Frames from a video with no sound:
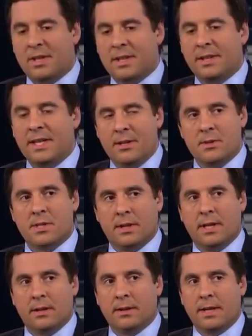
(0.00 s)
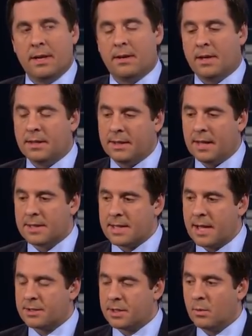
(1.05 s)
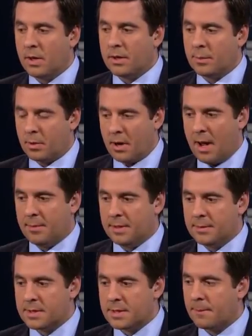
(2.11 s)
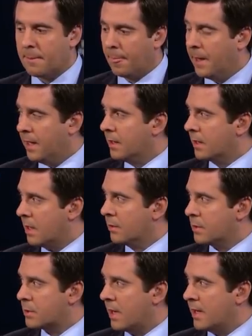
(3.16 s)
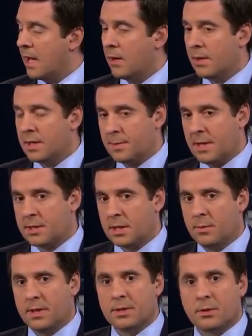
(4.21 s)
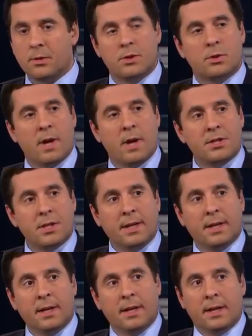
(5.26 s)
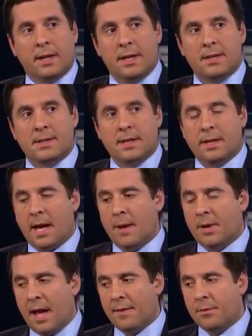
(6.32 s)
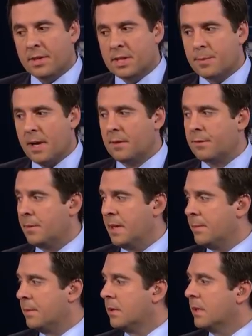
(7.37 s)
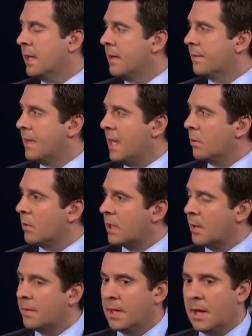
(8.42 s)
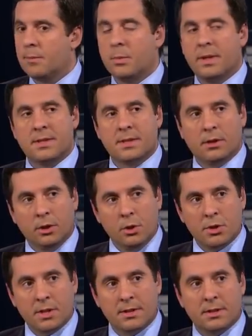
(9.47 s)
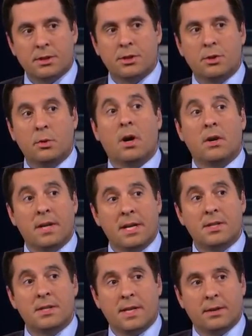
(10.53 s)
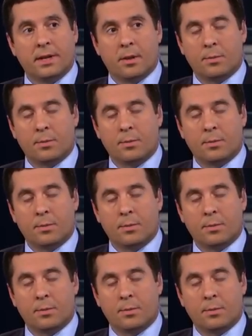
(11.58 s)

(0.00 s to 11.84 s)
of the leaders on health care, and I think that's actually one of the problems in the Congress right now, especially with this Cruz strategy, is that I would have respect for people if they were coming up with solutions to our nation's healthcare